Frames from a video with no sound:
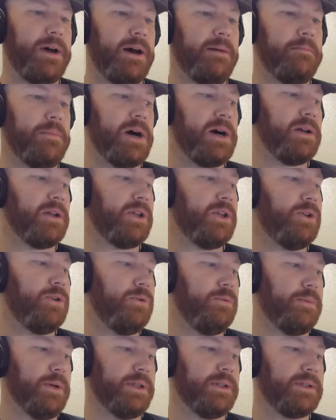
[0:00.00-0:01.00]
among
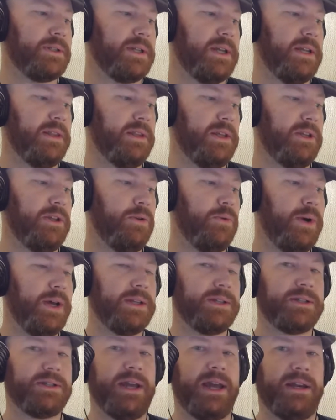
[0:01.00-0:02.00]
Cubans in the
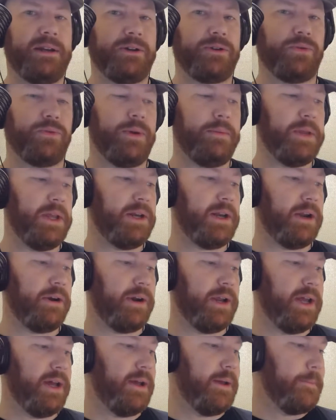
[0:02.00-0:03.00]
U.S. and Caribbean
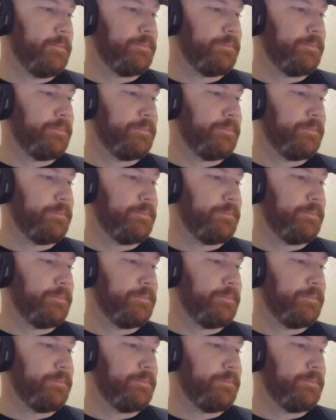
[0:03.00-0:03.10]
area.